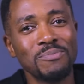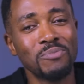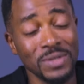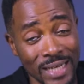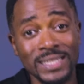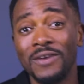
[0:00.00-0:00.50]

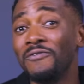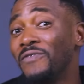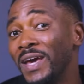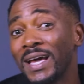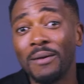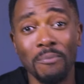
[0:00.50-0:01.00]
presents a
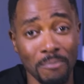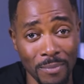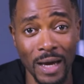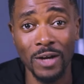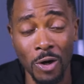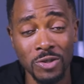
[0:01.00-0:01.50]
fake
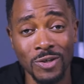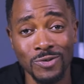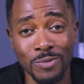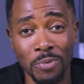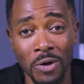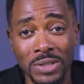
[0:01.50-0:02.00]

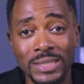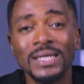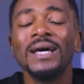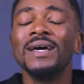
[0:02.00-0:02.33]
doctor's report.